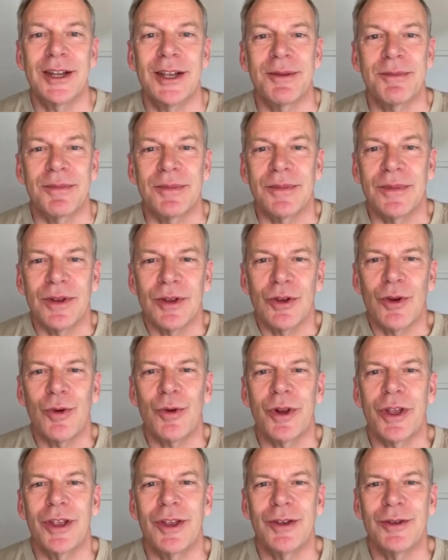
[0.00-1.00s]
I'm
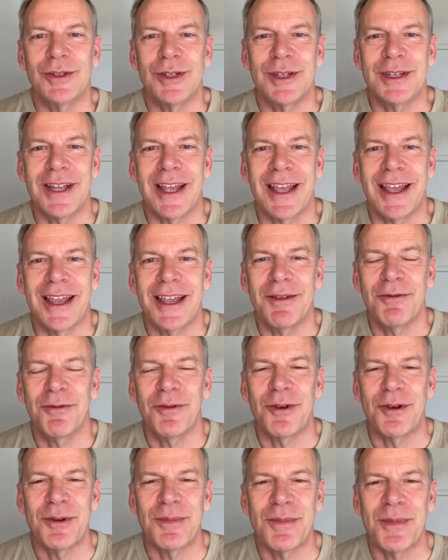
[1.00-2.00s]
calling you today
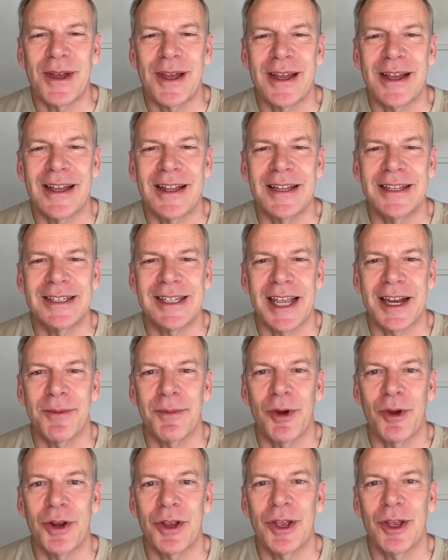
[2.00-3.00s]
from Santa
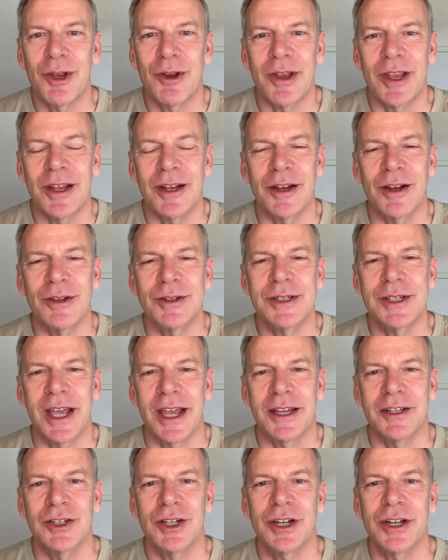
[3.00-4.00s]
Monica in Los
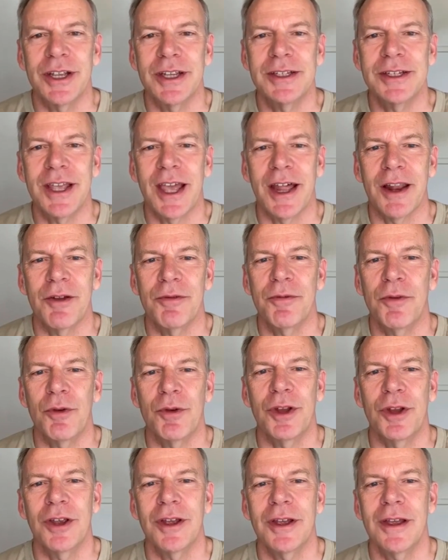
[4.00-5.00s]
Angeles,
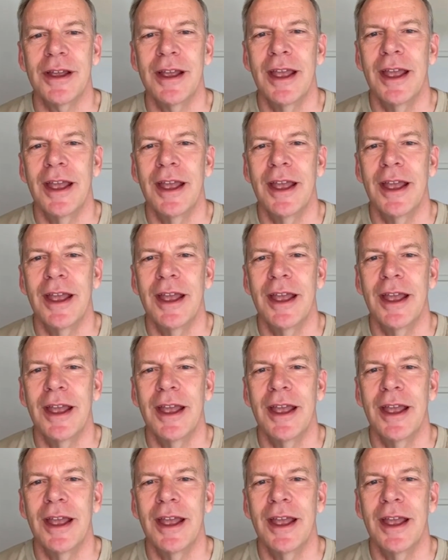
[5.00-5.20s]
California.